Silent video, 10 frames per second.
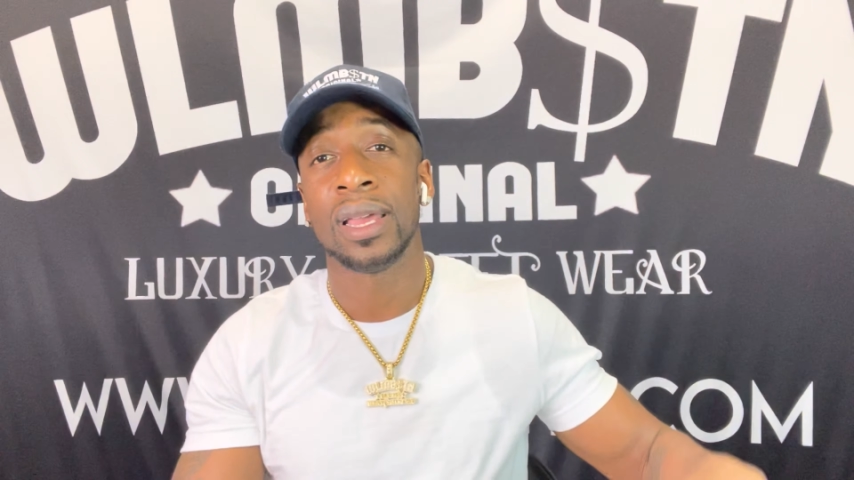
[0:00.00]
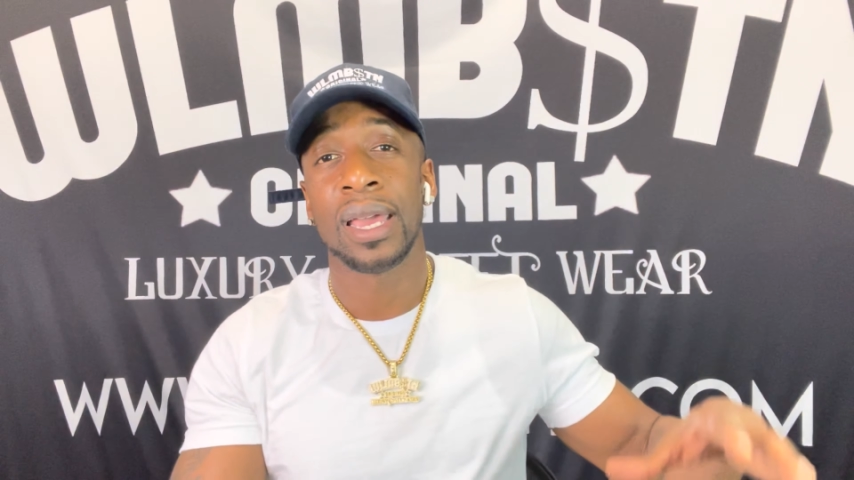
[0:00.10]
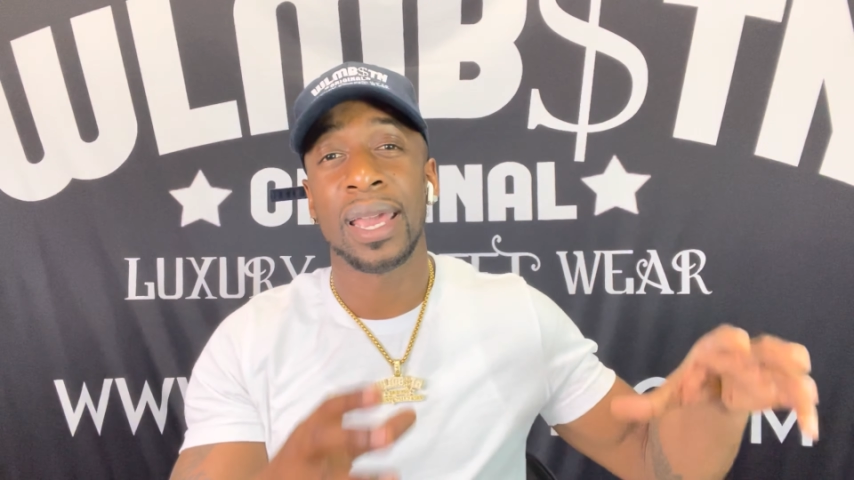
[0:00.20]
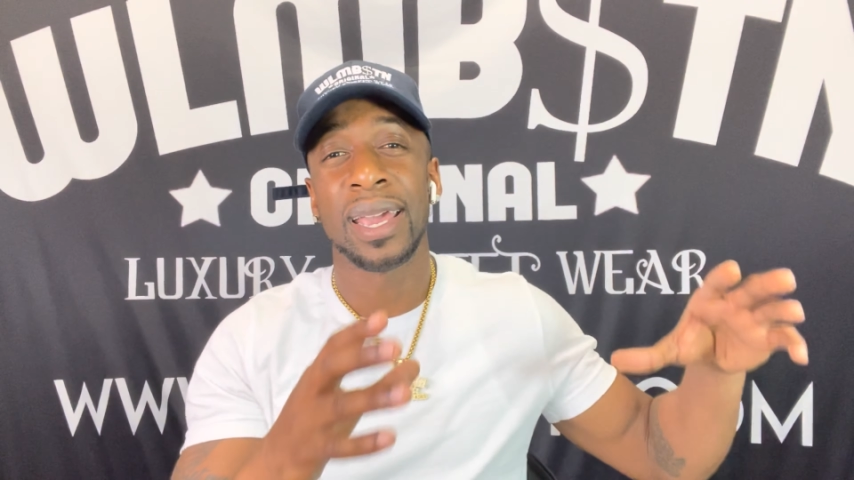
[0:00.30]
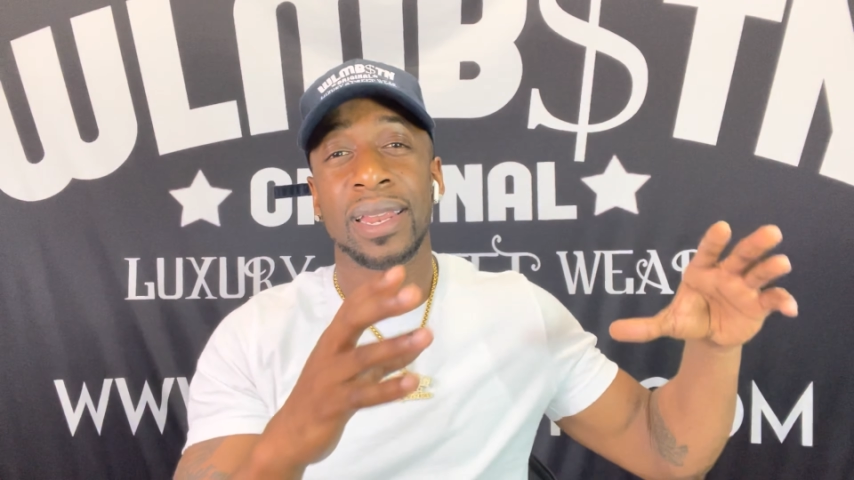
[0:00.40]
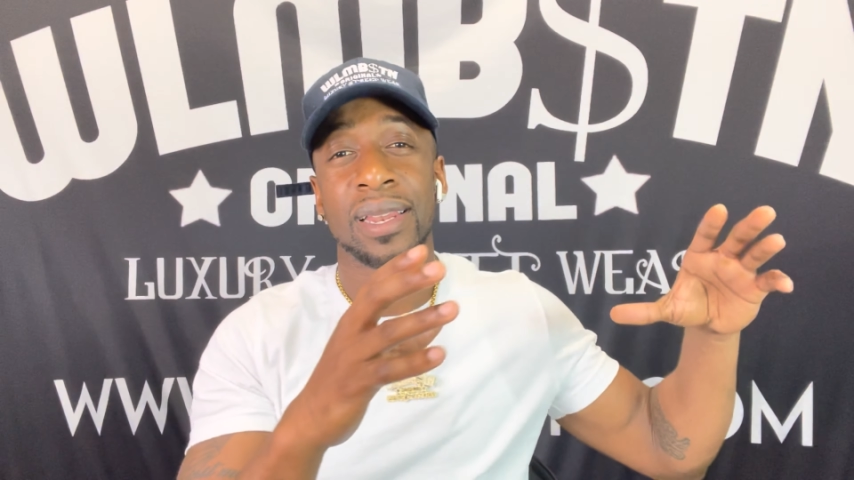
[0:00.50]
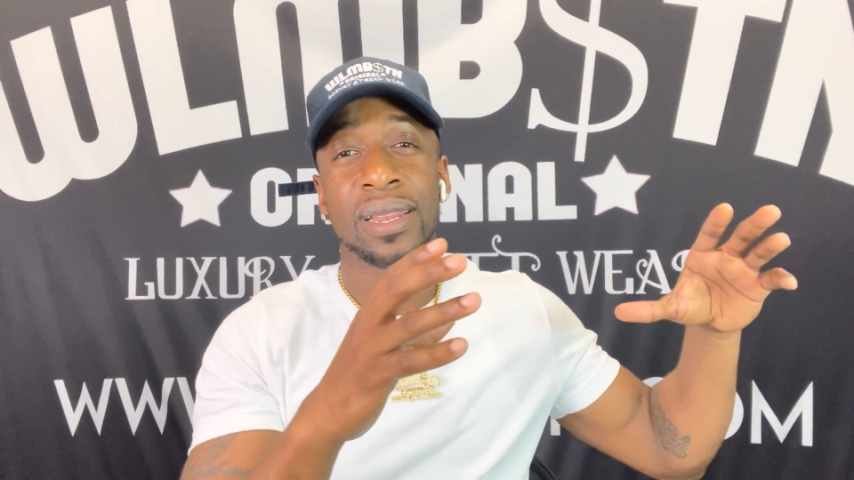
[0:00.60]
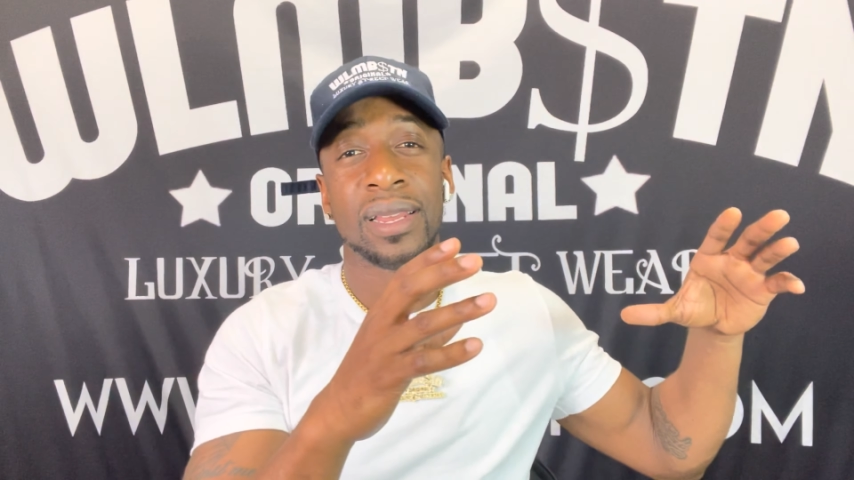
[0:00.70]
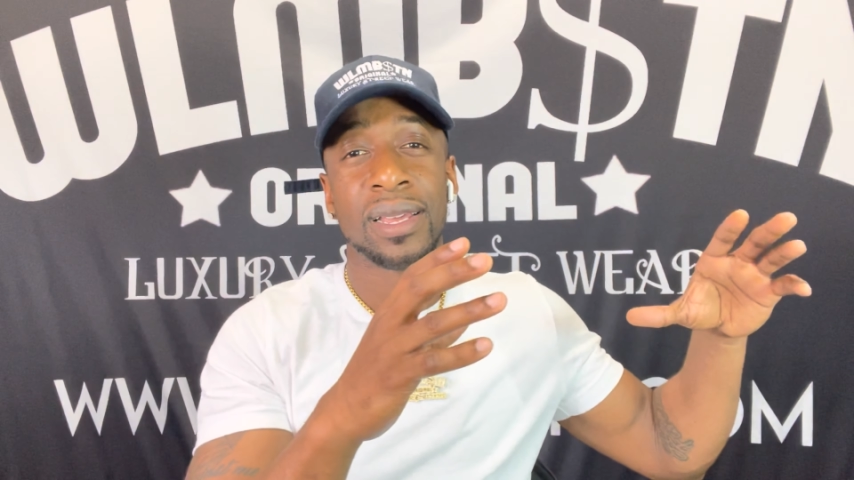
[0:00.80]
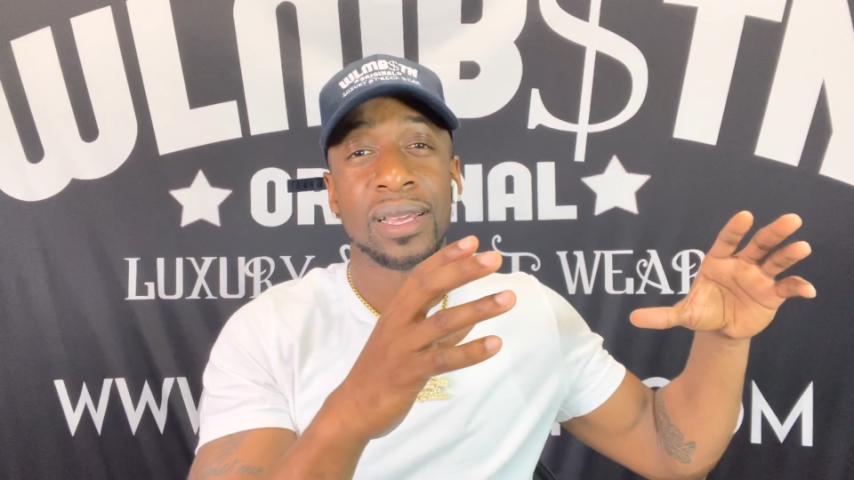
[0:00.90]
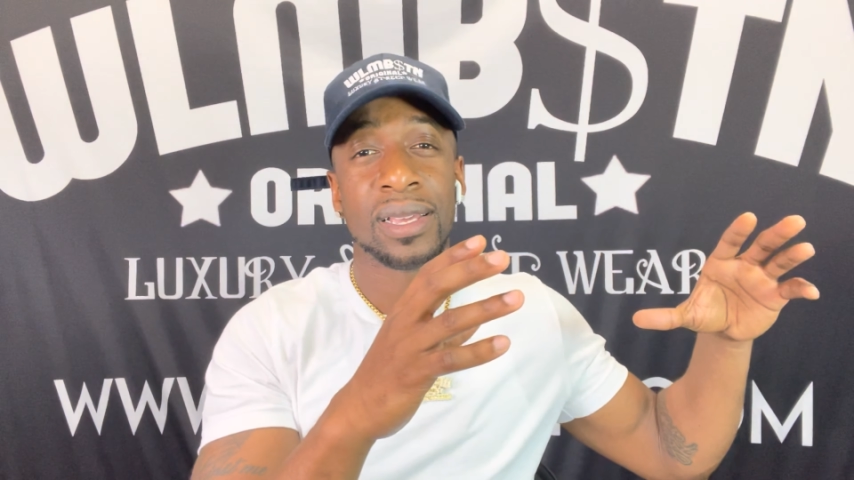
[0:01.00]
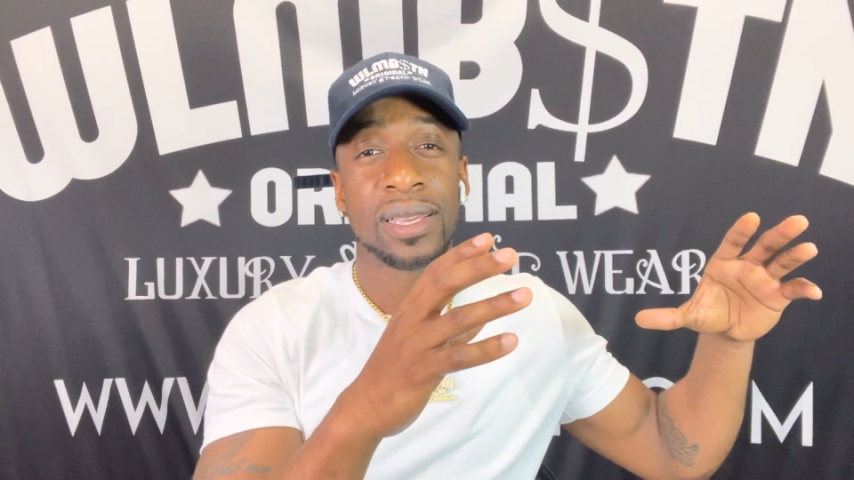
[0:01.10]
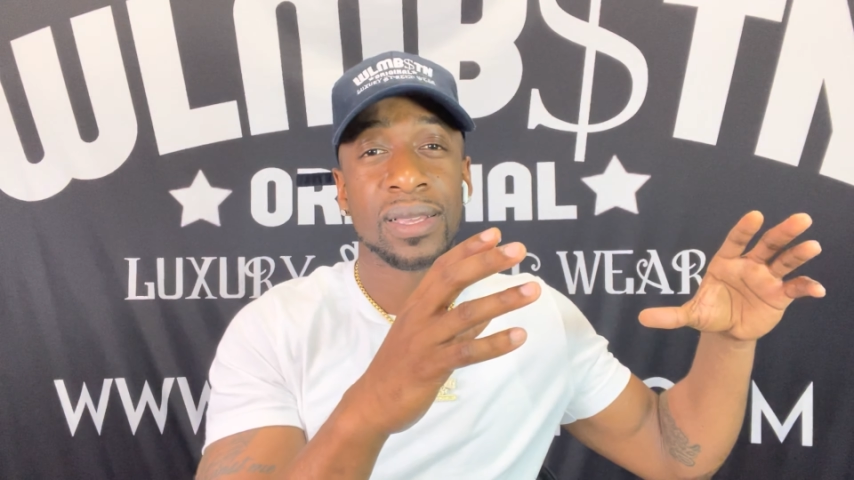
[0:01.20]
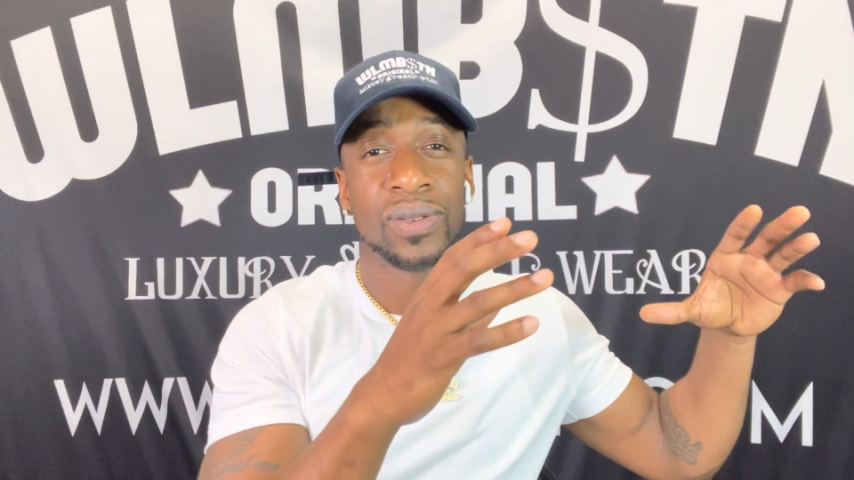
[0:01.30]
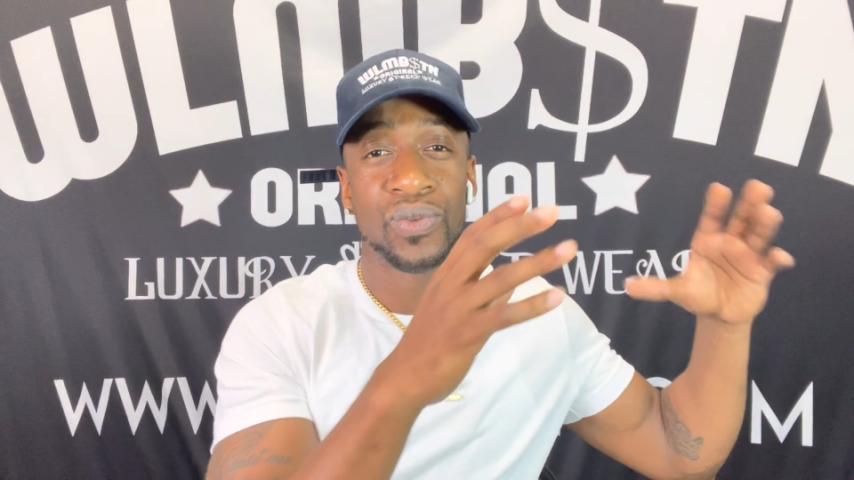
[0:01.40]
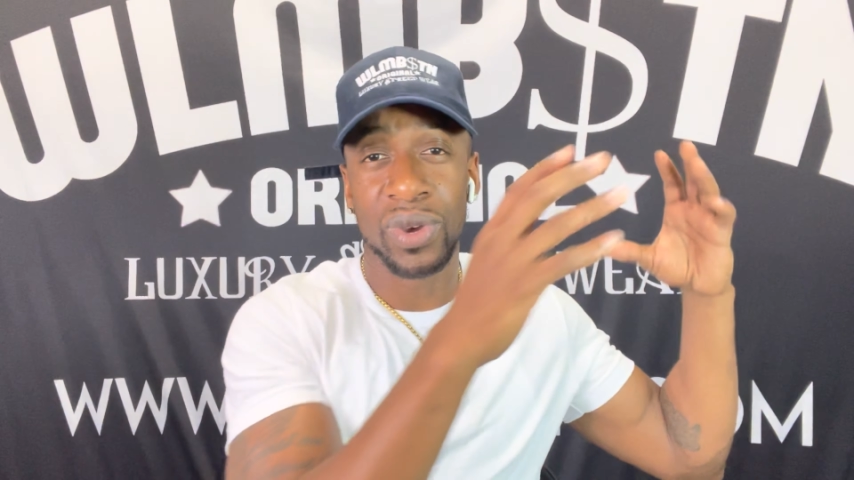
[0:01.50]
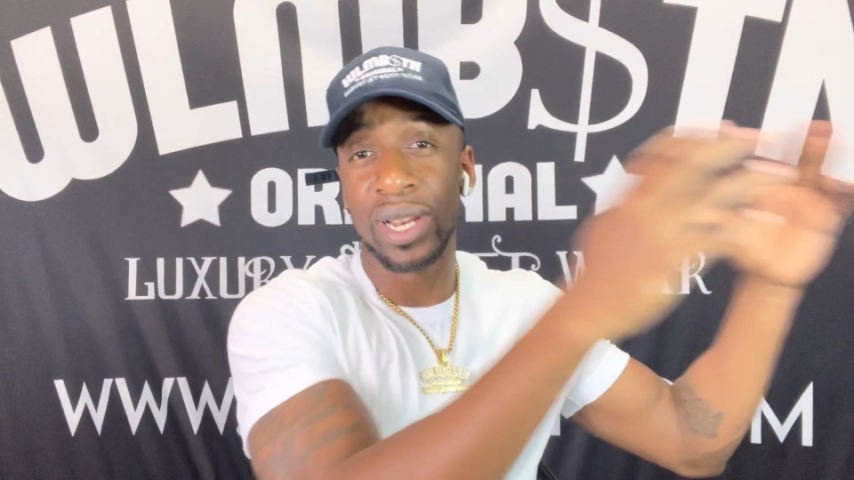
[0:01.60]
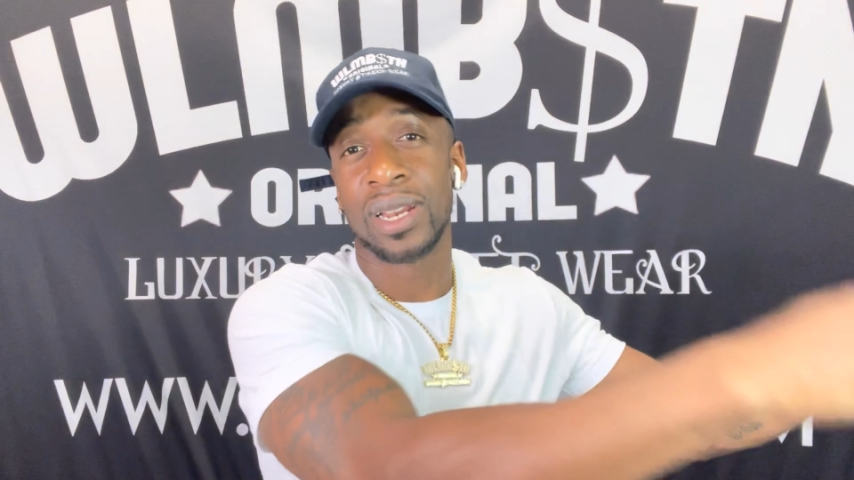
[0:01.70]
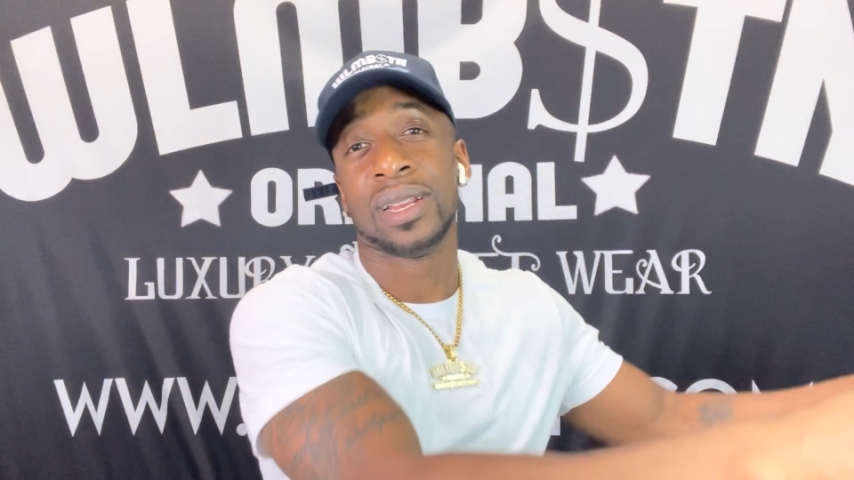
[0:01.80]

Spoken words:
and rented